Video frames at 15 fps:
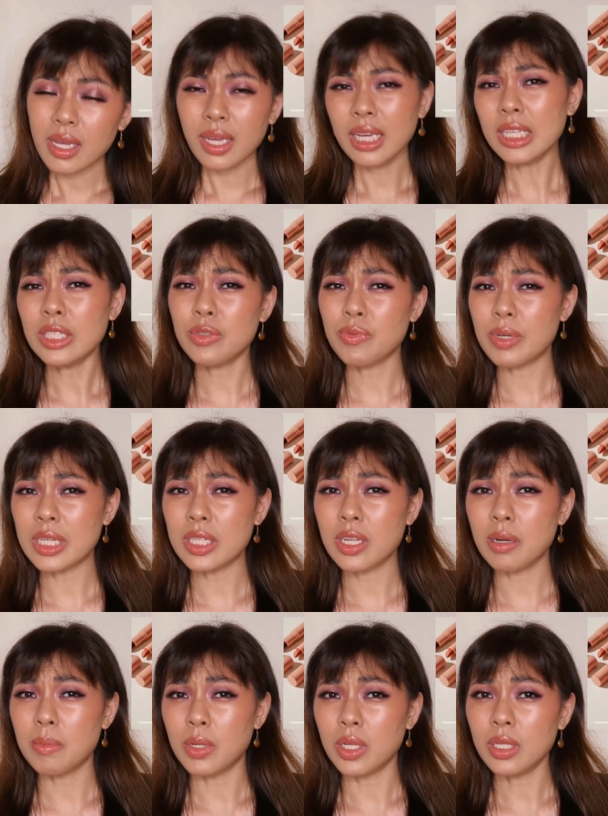it's
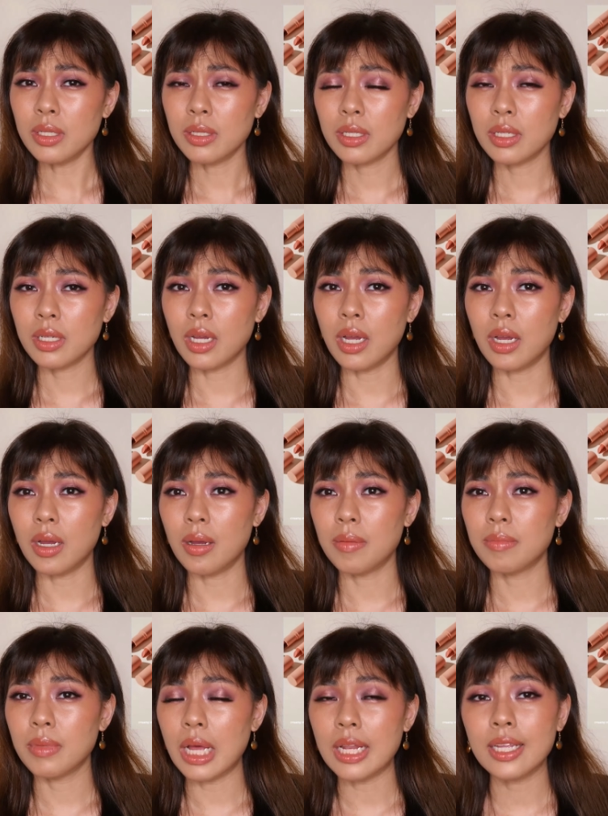reasonable. A